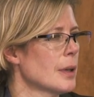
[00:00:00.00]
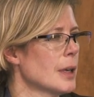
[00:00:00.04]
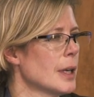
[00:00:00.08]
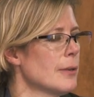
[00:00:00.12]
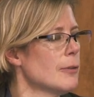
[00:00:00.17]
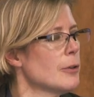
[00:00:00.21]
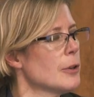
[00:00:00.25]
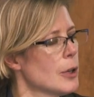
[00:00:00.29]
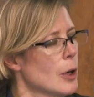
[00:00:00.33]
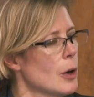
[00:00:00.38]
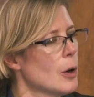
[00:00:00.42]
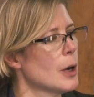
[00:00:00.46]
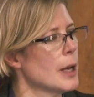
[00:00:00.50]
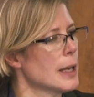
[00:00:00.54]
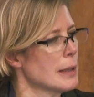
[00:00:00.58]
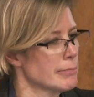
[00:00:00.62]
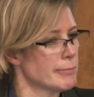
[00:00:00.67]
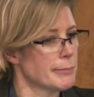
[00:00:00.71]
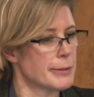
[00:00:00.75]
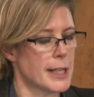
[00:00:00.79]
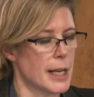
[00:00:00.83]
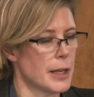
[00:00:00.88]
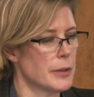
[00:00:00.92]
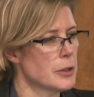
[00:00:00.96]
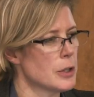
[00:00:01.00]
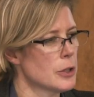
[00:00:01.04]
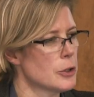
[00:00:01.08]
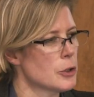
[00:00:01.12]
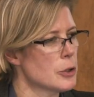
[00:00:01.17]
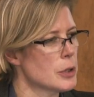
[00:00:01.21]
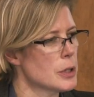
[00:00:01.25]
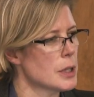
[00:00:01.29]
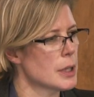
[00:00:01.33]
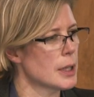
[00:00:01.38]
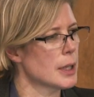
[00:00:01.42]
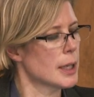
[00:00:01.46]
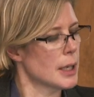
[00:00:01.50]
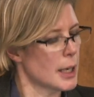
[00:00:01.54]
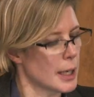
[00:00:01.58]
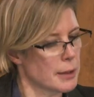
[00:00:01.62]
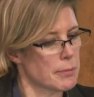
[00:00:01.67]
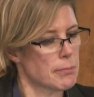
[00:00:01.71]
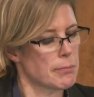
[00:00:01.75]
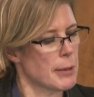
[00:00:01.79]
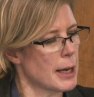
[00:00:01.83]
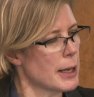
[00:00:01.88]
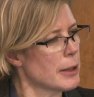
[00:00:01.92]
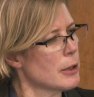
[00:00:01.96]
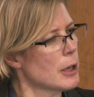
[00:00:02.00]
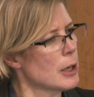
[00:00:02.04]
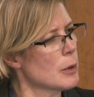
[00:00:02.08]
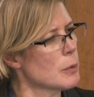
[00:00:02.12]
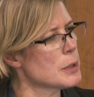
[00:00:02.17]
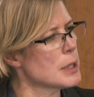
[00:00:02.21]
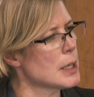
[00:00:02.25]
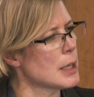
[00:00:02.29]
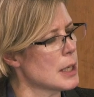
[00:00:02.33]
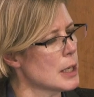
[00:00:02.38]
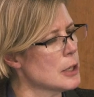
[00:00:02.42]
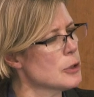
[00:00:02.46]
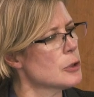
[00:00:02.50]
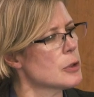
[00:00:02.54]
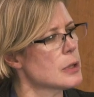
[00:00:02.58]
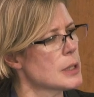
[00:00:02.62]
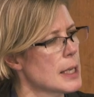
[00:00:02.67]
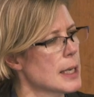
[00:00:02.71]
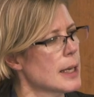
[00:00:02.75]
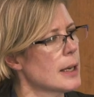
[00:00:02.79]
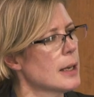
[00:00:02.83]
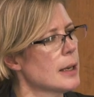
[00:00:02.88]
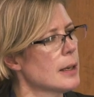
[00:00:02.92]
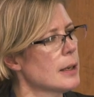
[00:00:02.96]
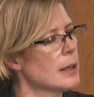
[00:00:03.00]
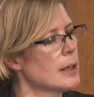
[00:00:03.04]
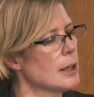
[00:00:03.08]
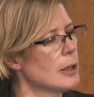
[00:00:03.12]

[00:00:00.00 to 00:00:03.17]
Even though it sounds interesting, and I thought it was an interesting,